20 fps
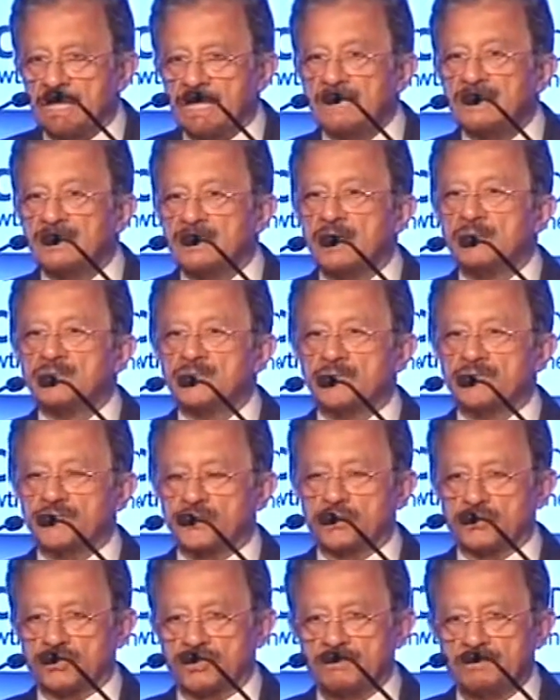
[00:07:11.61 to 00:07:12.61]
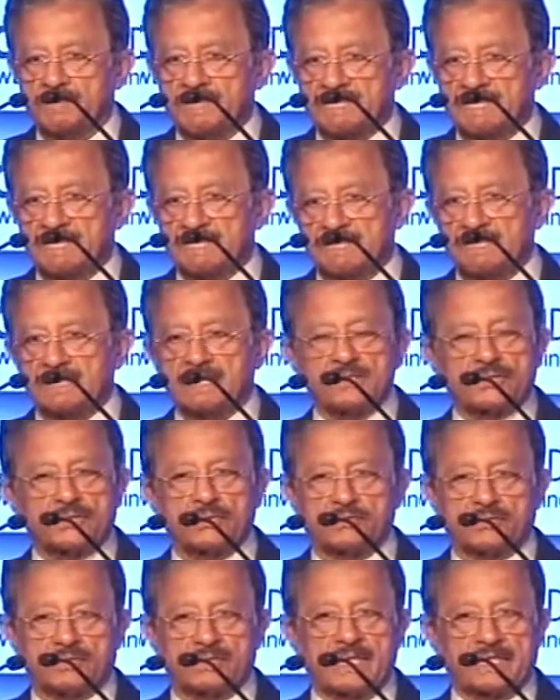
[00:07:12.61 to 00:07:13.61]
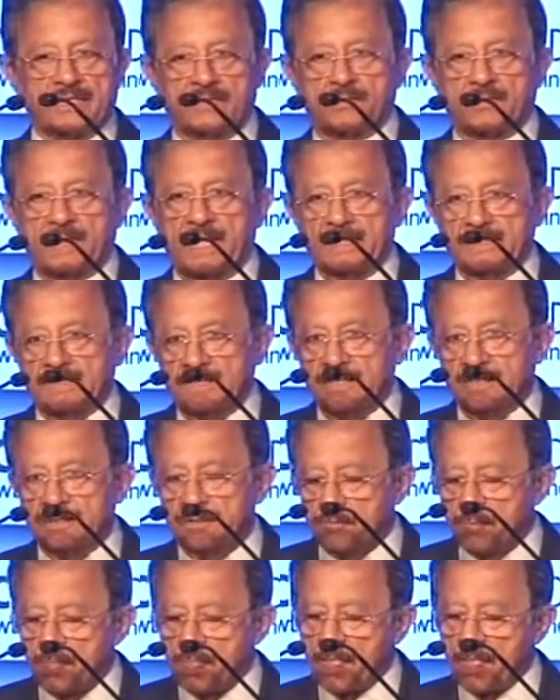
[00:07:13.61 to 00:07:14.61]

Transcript: in terms of social businesses and social enterprises.